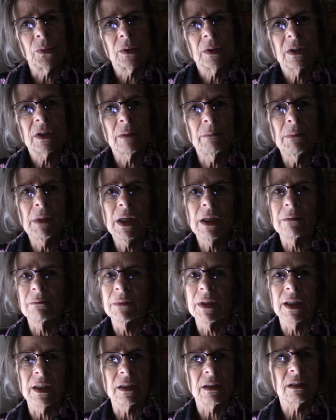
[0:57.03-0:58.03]
To me, it
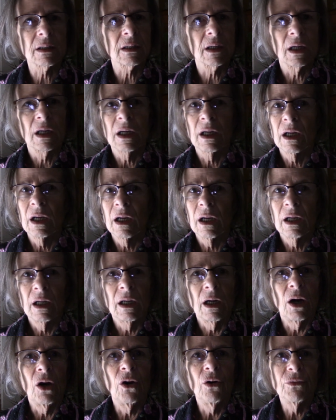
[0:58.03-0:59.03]
means
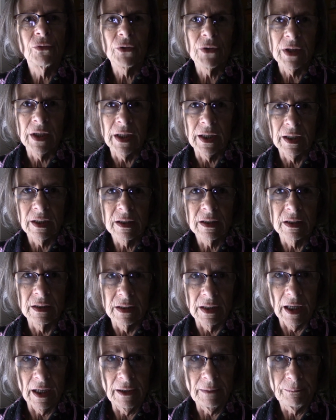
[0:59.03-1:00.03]
overeating
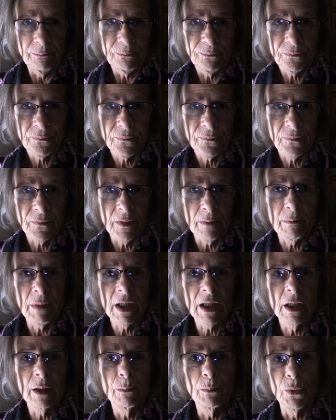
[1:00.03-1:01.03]
today,
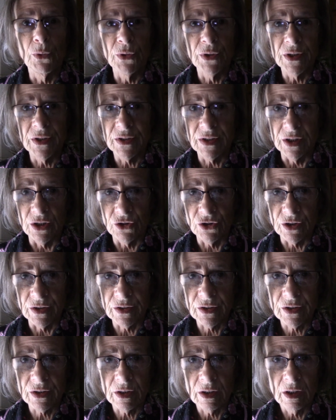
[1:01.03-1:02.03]
making poor
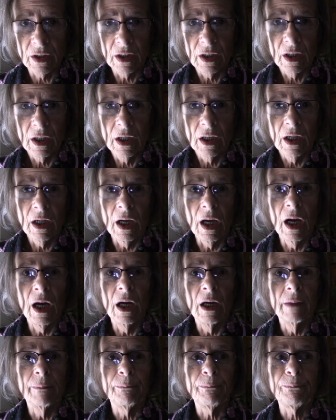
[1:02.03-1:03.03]
decisions,
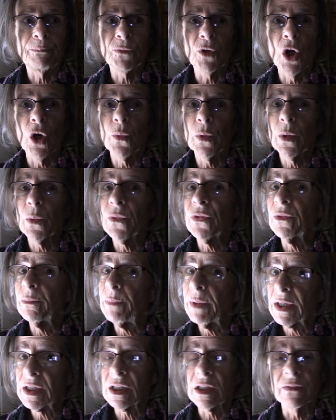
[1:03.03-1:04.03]
going with the best